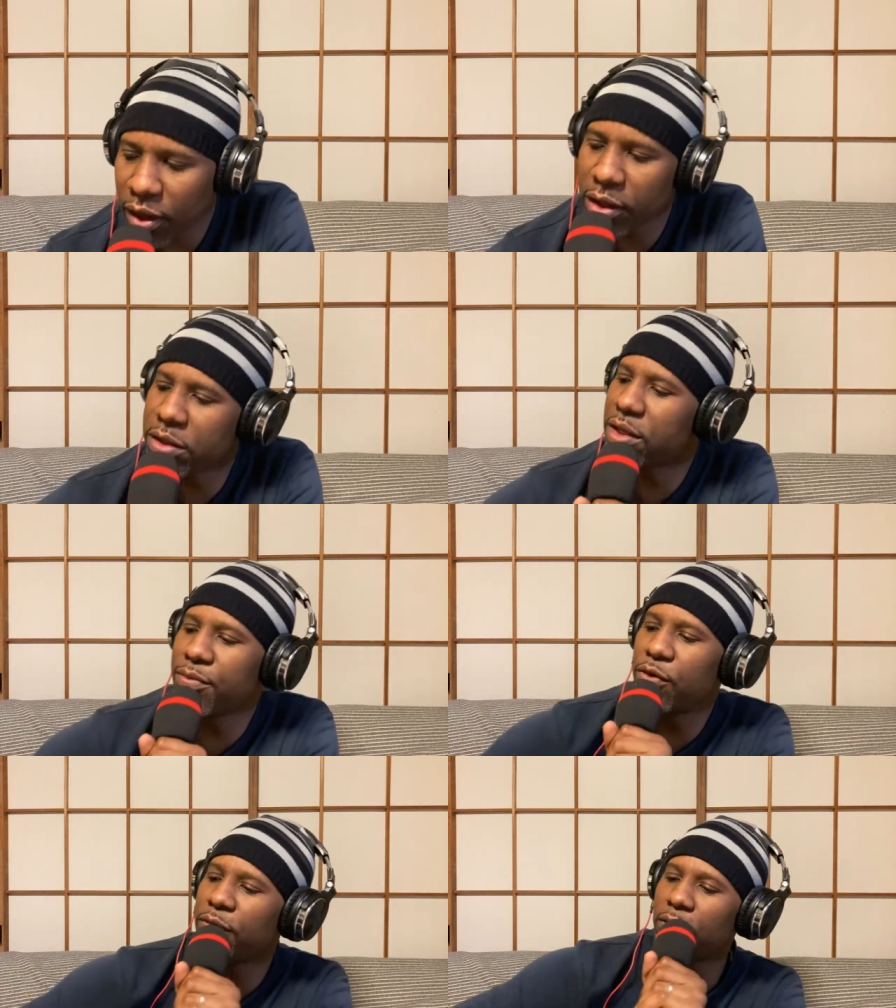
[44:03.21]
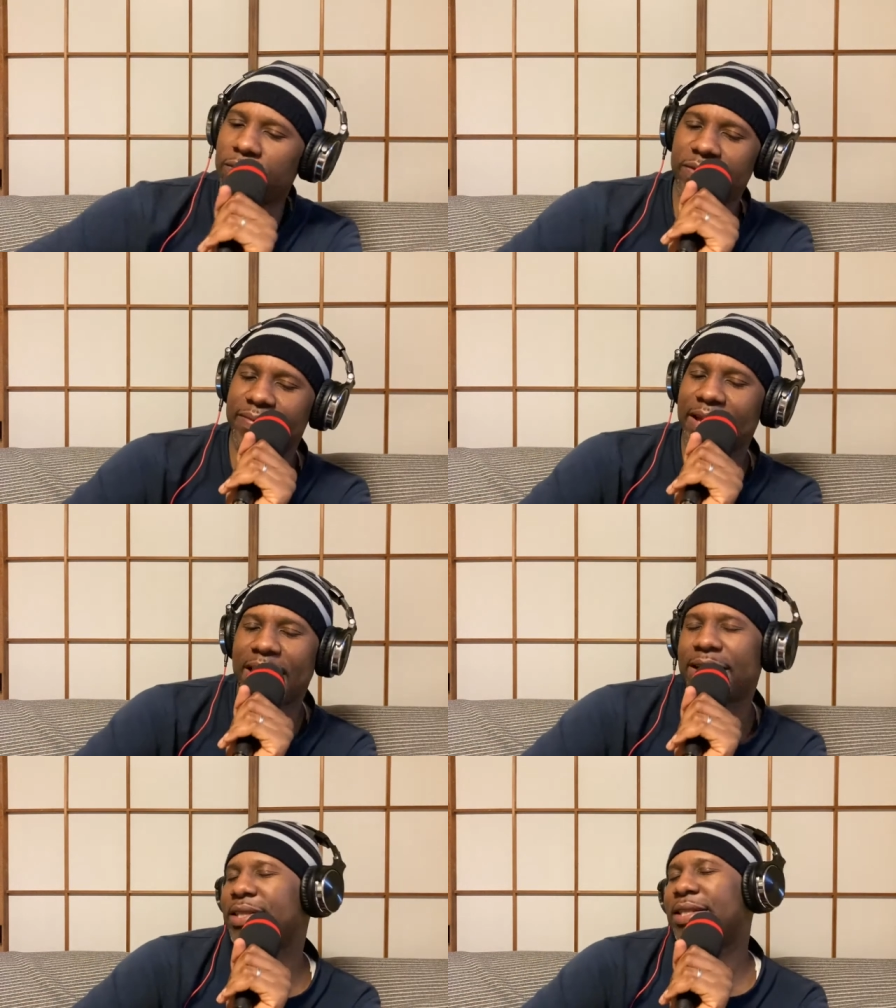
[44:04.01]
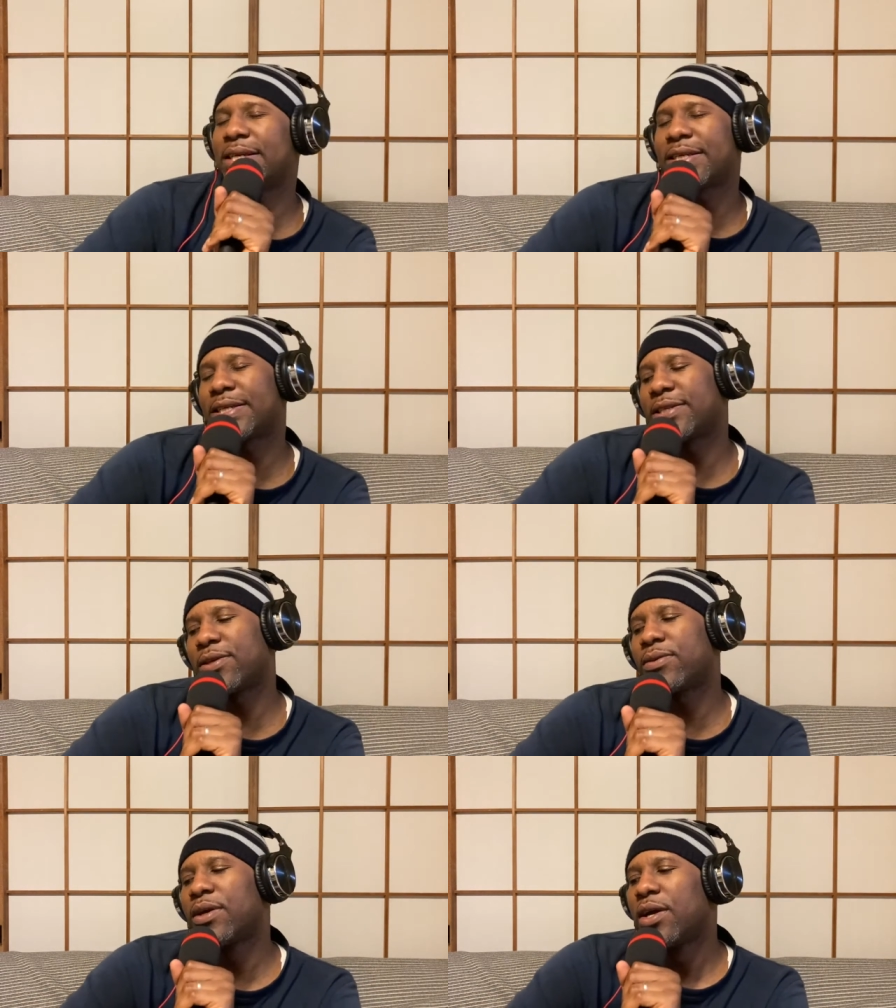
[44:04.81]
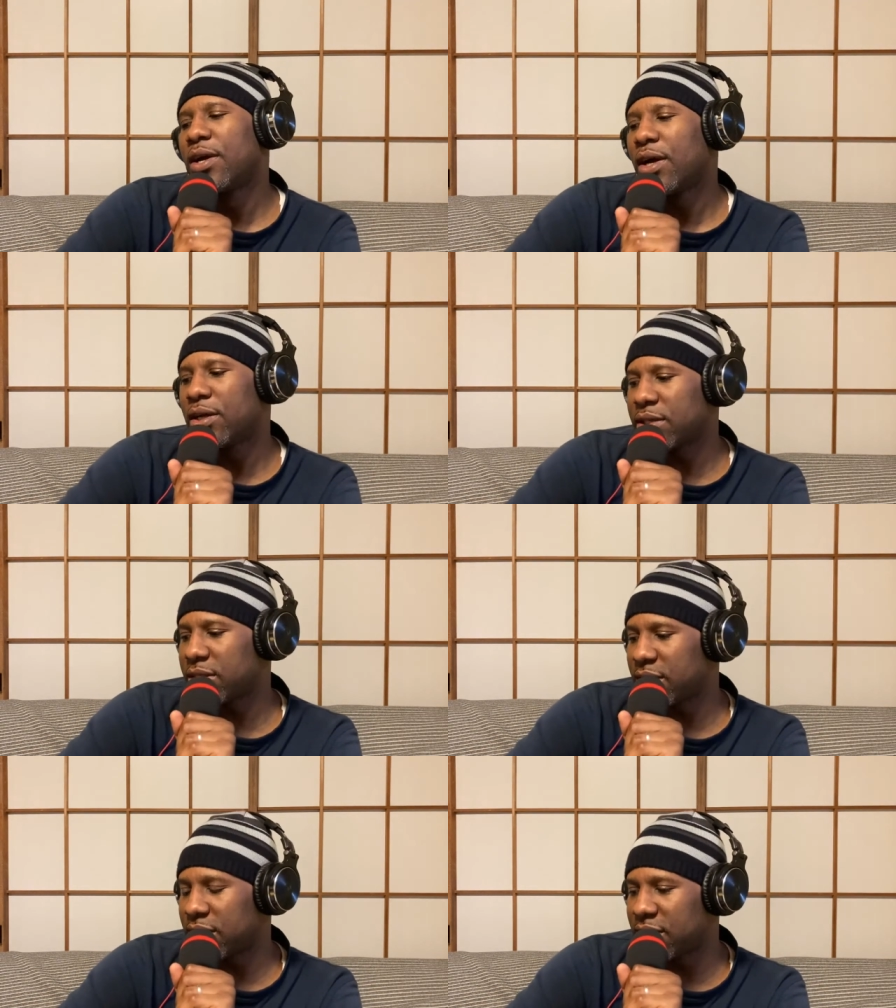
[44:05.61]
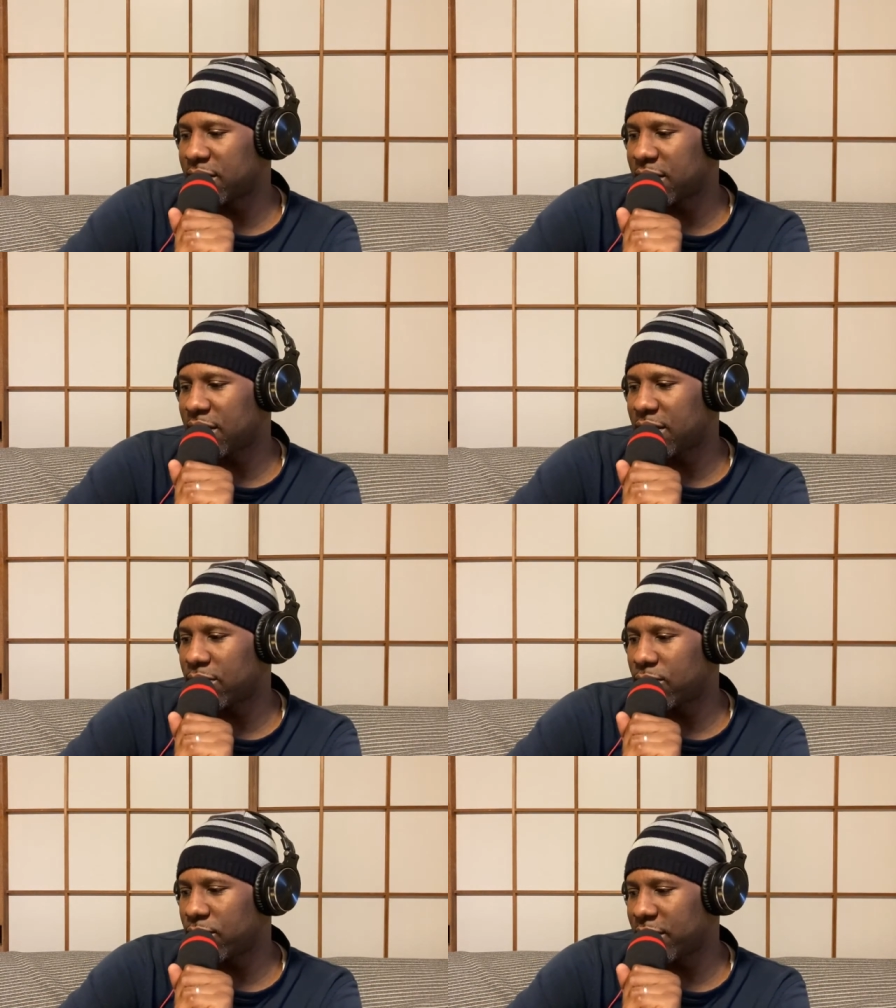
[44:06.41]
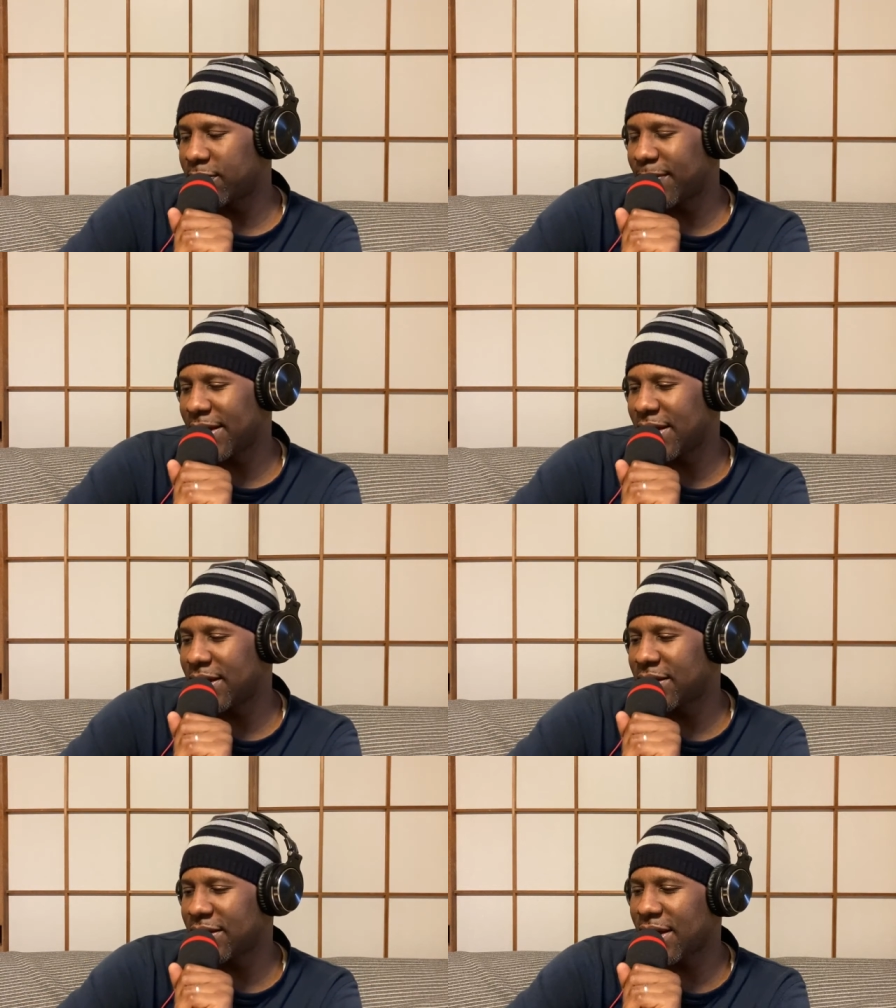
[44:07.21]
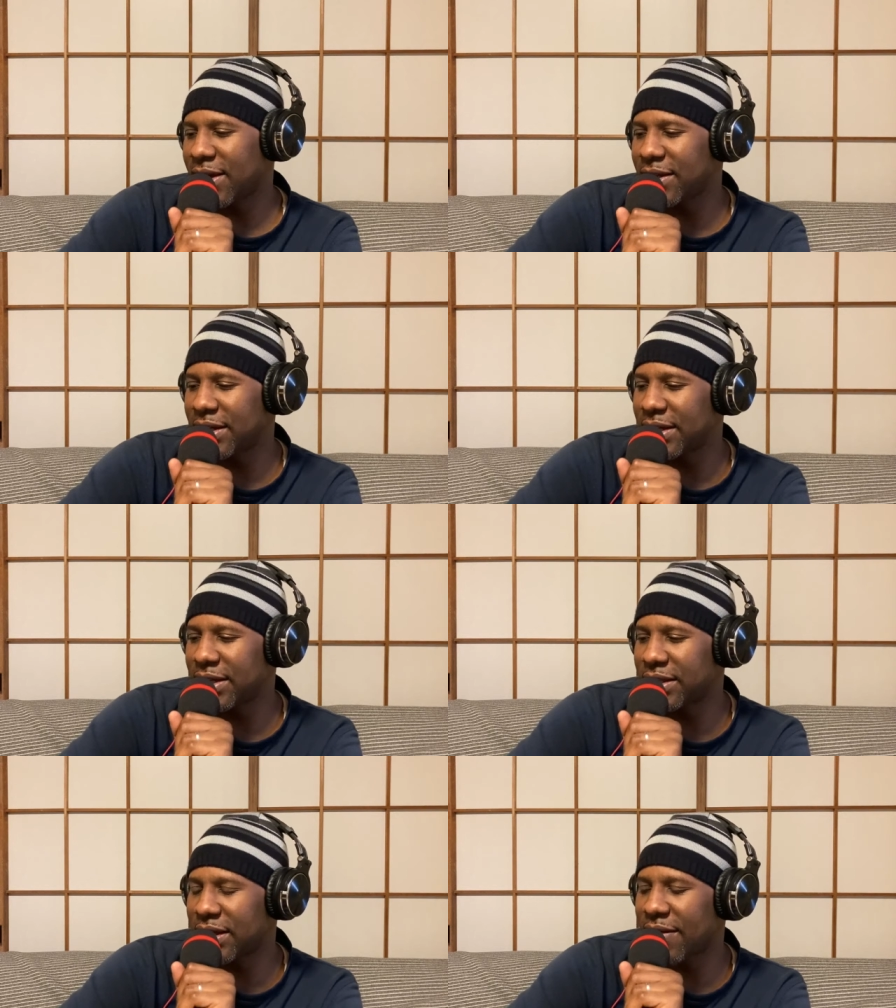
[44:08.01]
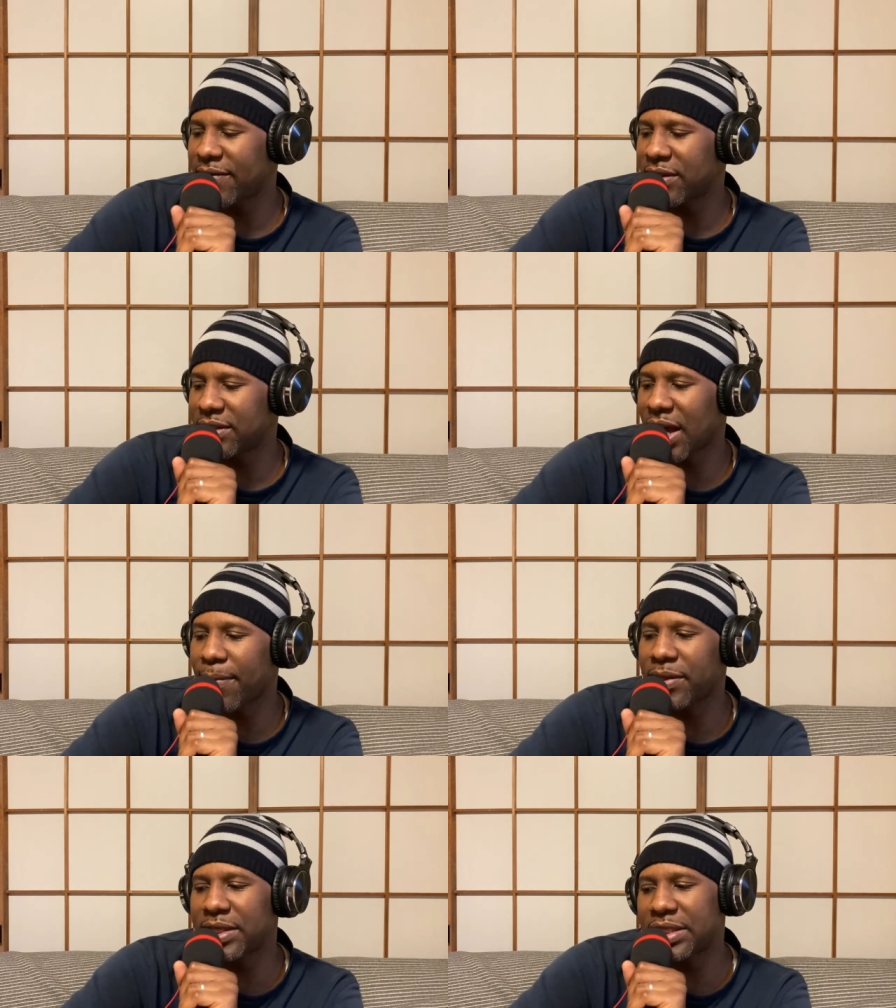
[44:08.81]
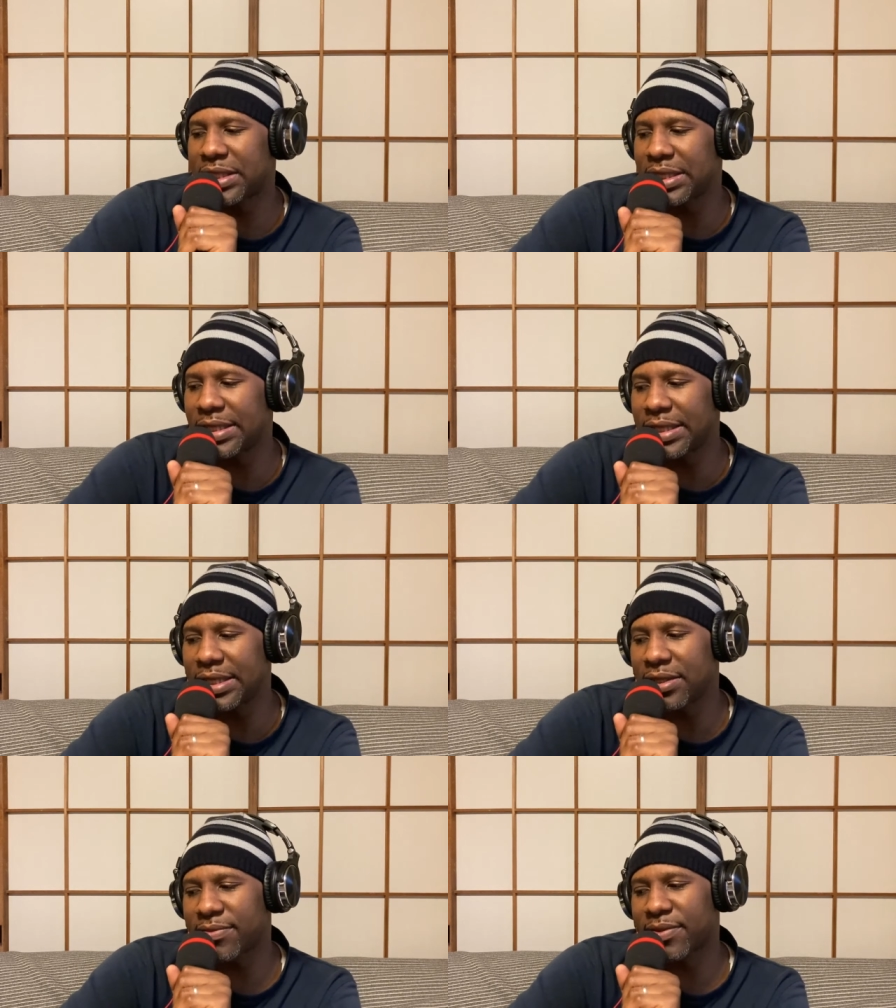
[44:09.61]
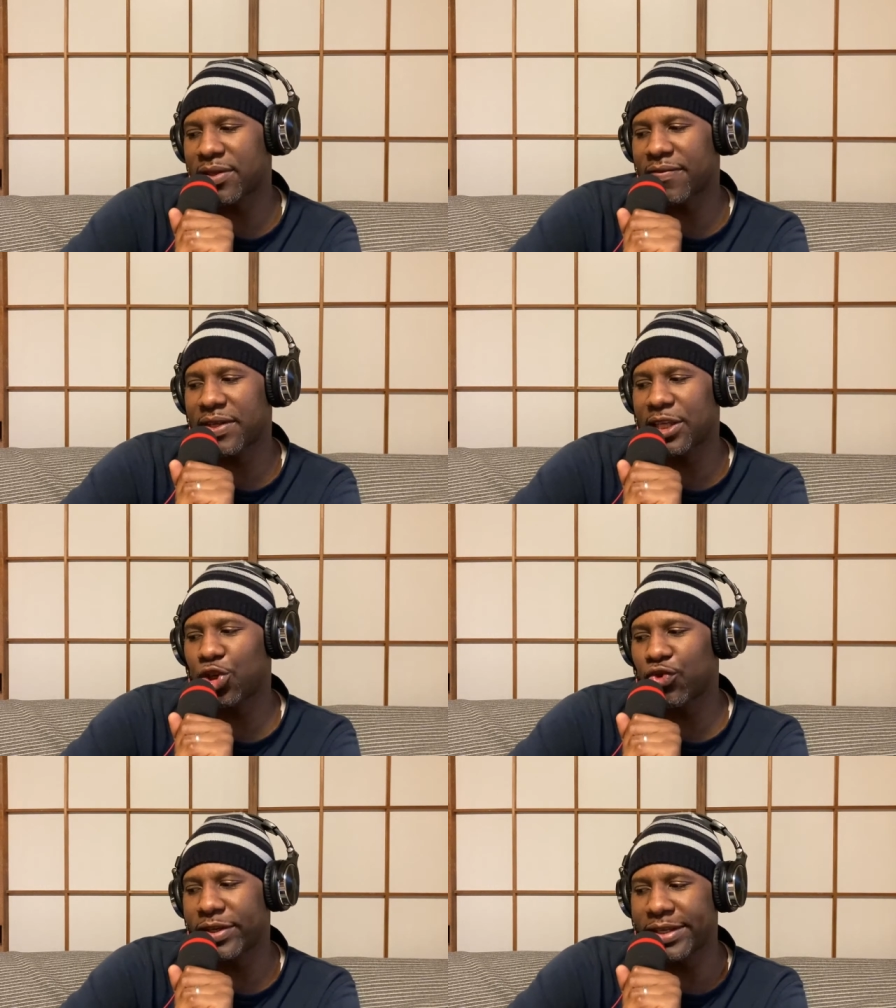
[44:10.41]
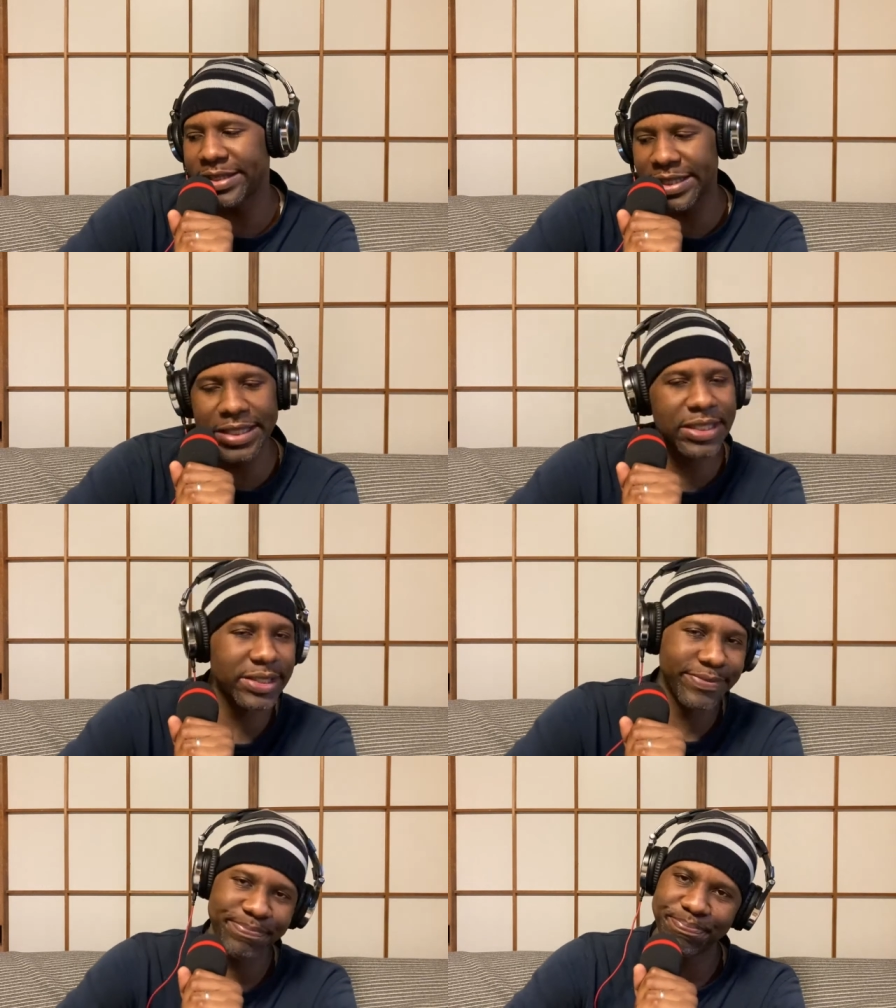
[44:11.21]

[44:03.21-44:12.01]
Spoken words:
I'm just gonna move on from that. Like, just to get through this page. 87, Japanese tea, specifically green tea.